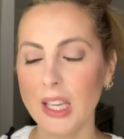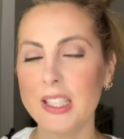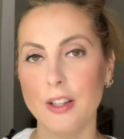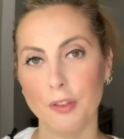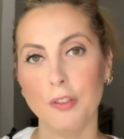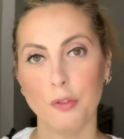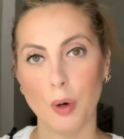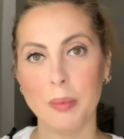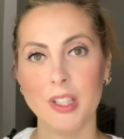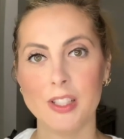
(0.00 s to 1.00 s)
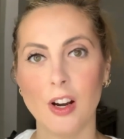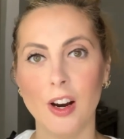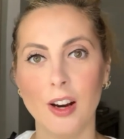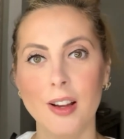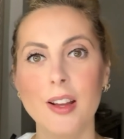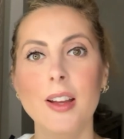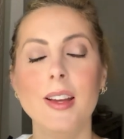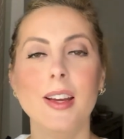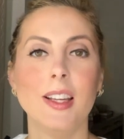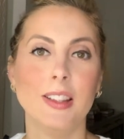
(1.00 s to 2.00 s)
different formulas are
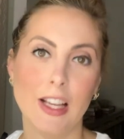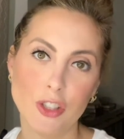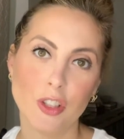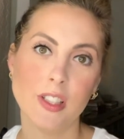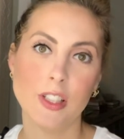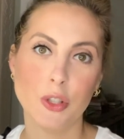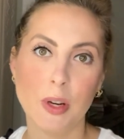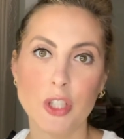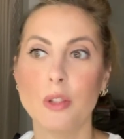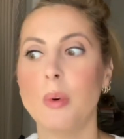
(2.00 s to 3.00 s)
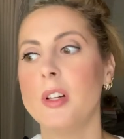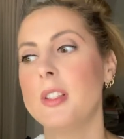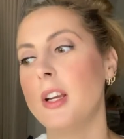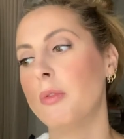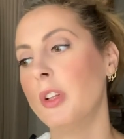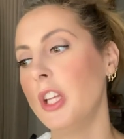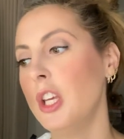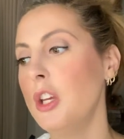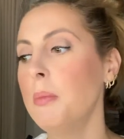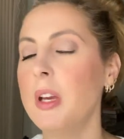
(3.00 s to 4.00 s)
unless you're in a situation where it's like really
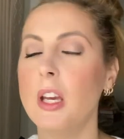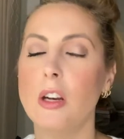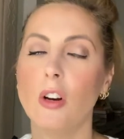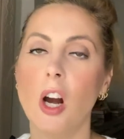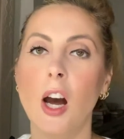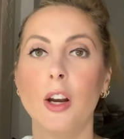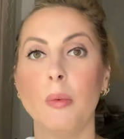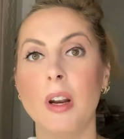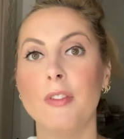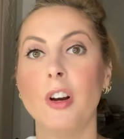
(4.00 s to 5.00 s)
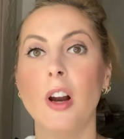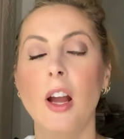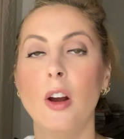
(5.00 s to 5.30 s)
humid or hot or whatever,